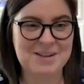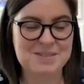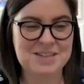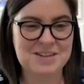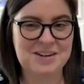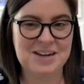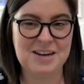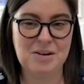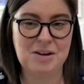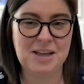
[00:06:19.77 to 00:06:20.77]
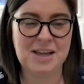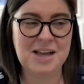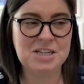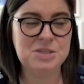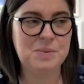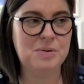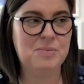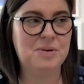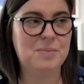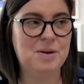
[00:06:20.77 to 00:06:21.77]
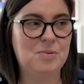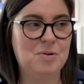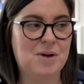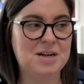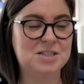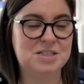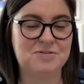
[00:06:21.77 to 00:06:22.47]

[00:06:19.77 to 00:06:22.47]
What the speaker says: And look, you'd be run ragged